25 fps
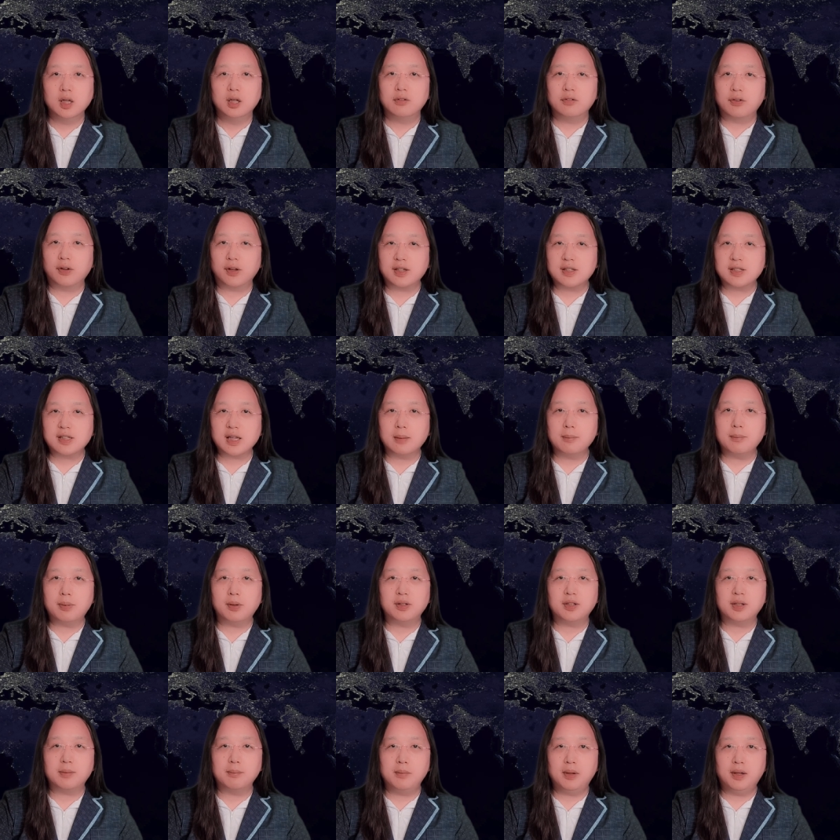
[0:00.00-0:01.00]
For
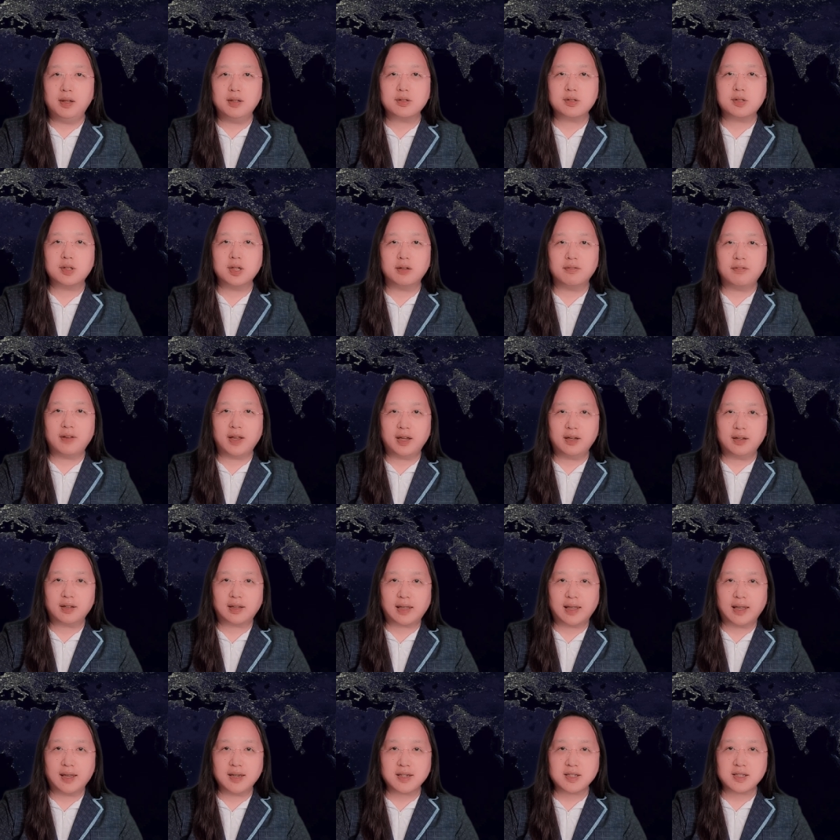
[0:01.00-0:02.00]
example, the Ministry of
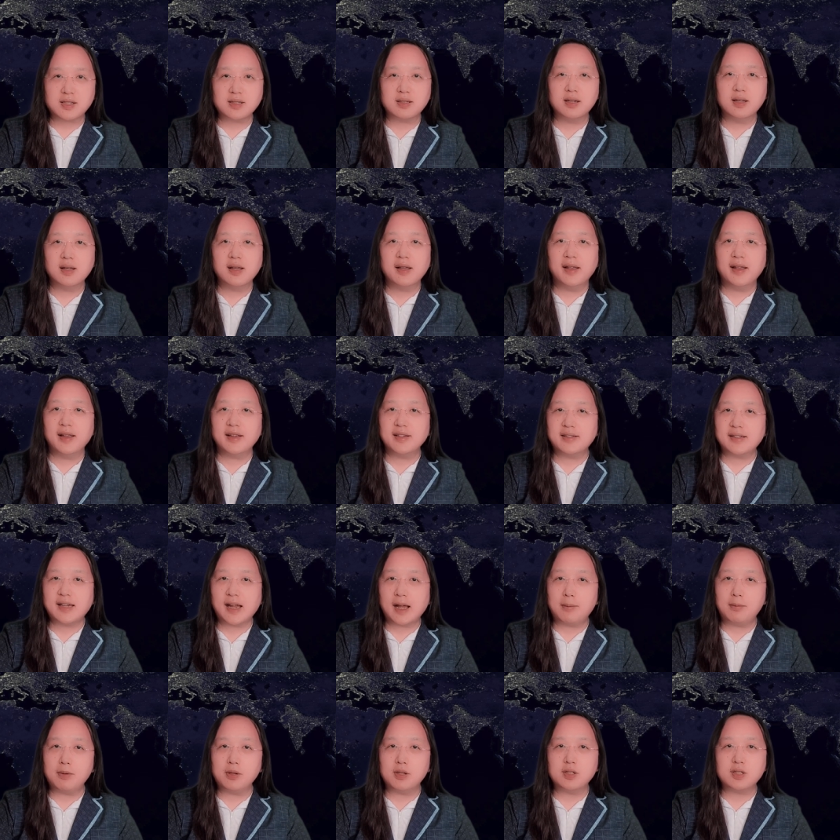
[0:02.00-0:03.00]
Education
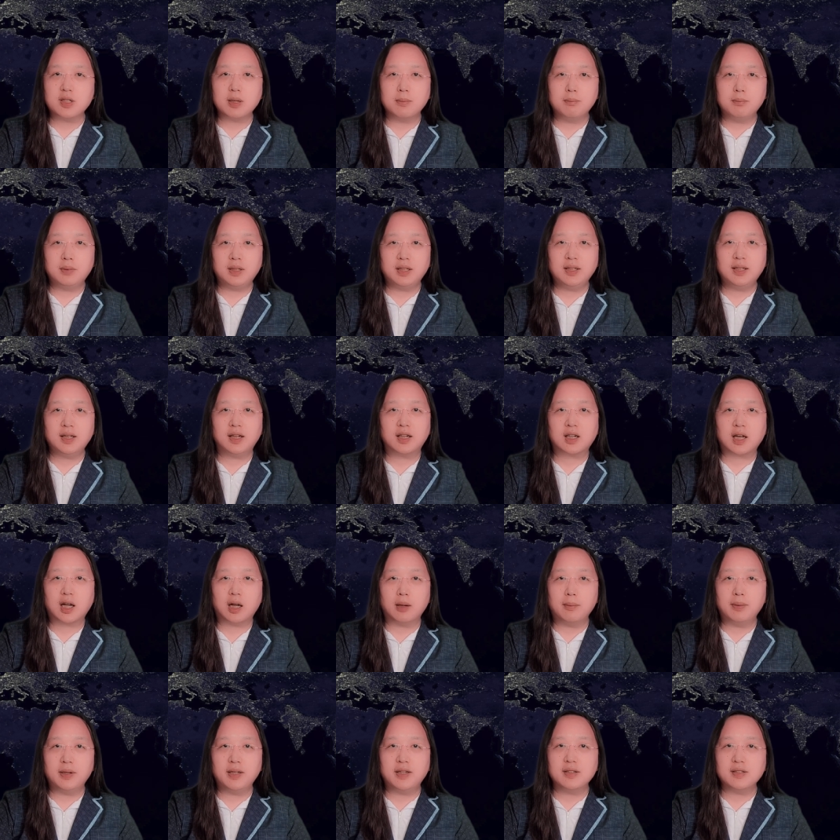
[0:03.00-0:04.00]
established a Media
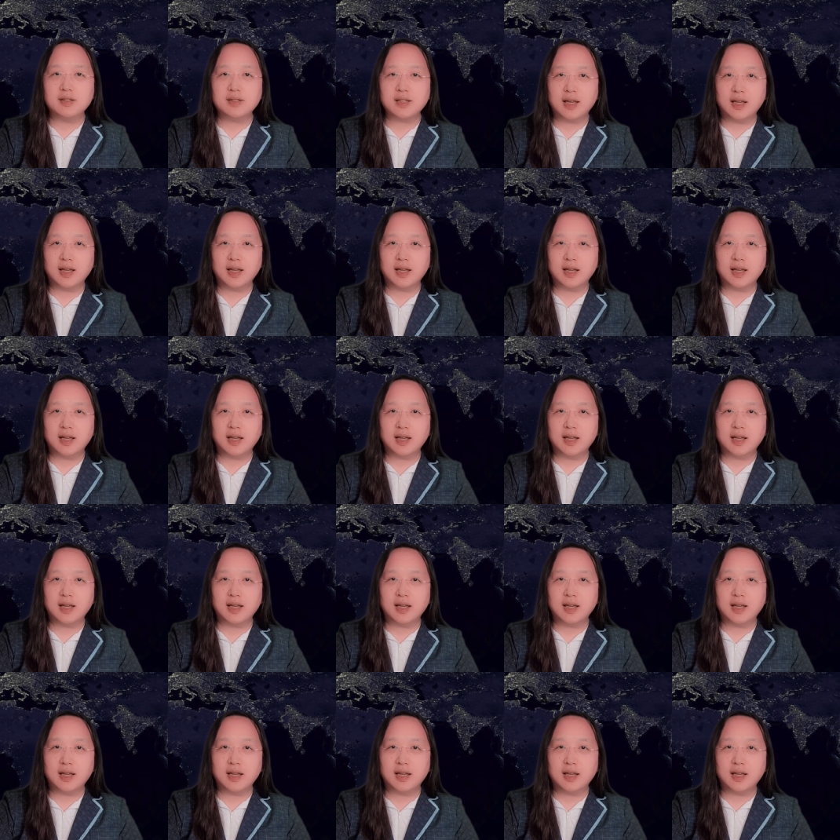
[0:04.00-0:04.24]
Competence